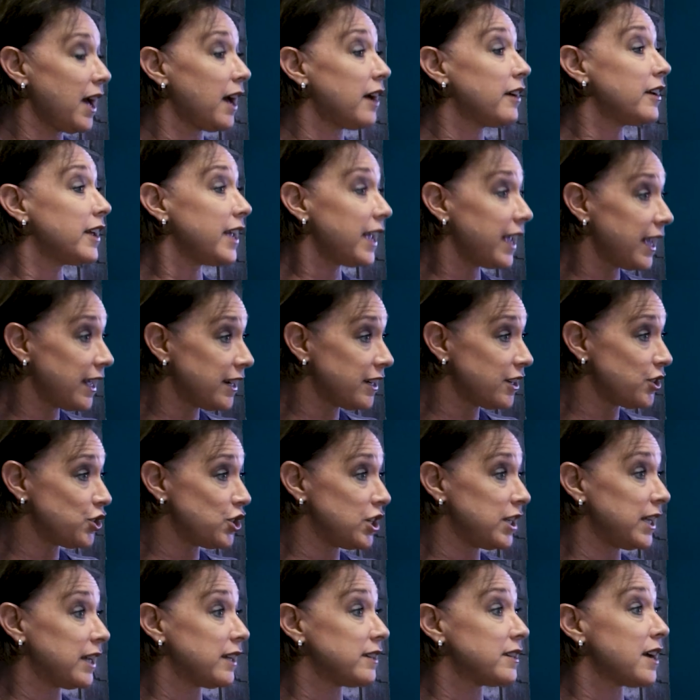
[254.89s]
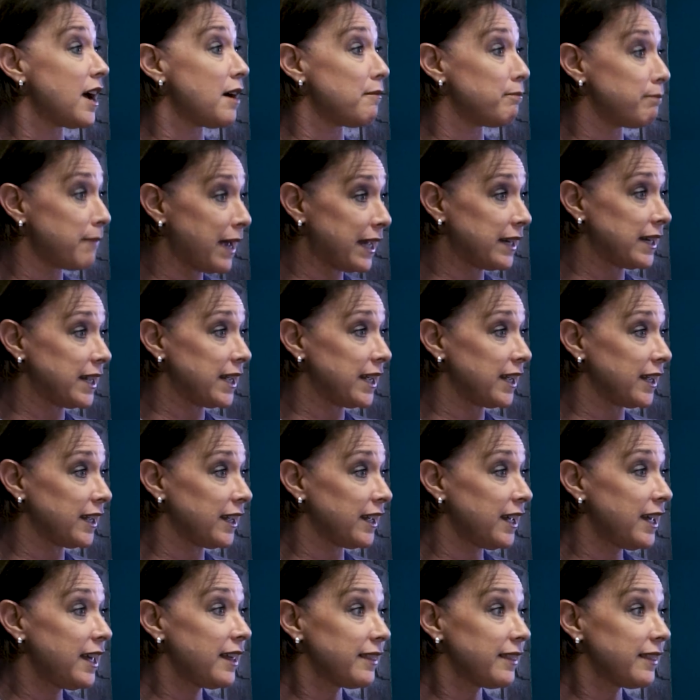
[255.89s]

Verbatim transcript: our energy, and our money?